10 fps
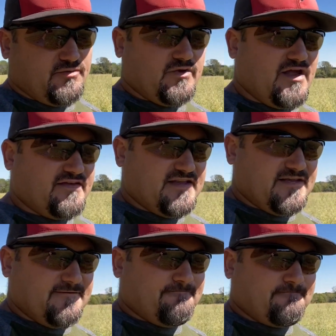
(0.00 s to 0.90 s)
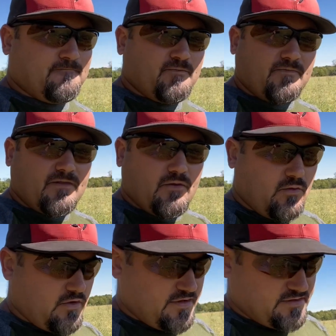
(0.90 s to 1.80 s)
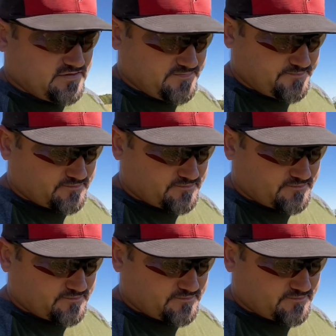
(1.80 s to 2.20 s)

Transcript: what I did was